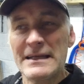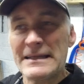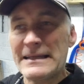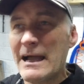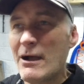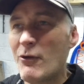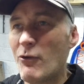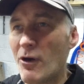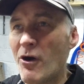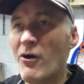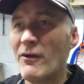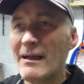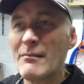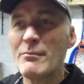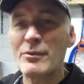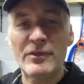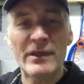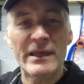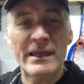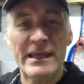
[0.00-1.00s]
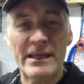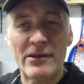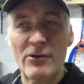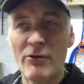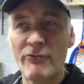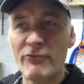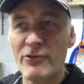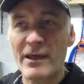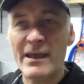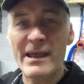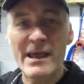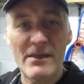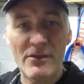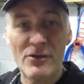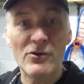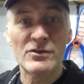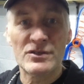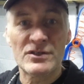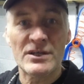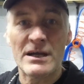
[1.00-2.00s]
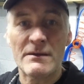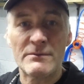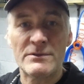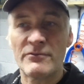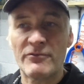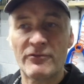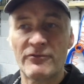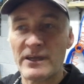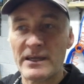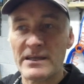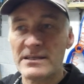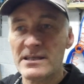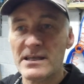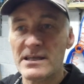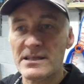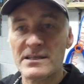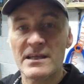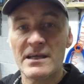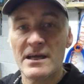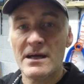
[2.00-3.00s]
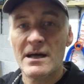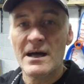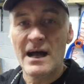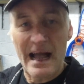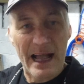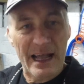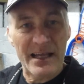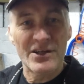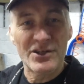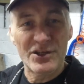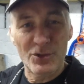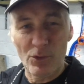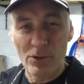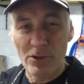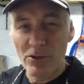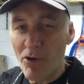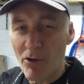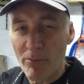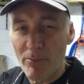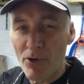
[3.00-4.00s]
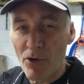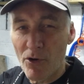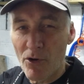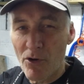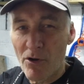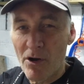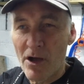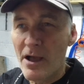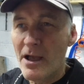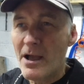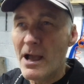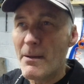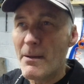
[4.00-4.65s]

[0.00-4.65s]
Now, all I'm thinking of when I hear those types of figures is I can do a lot more